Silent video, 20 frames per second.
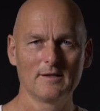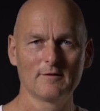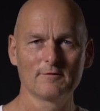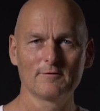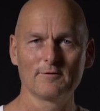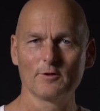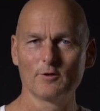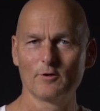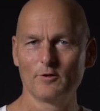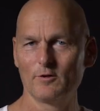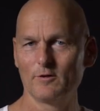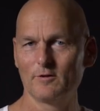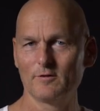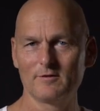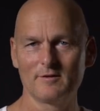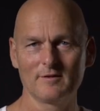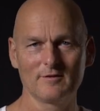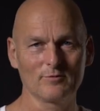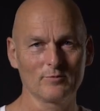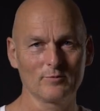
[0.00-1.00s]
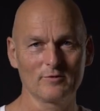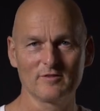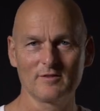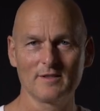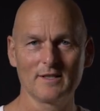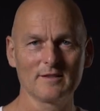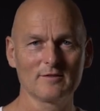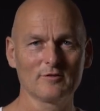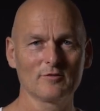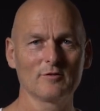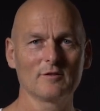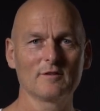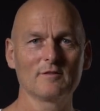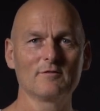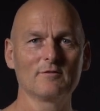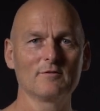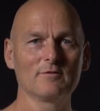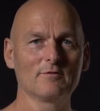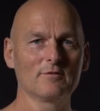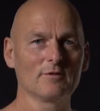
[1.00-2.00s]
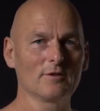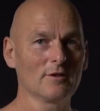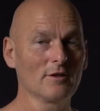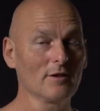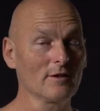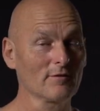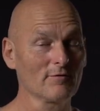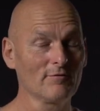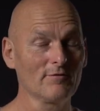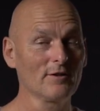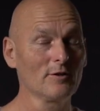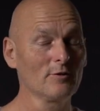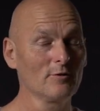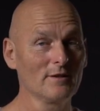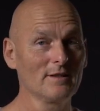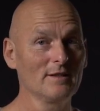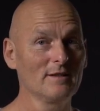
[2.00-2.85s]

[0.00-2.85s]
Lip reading: For her, this was naturally not very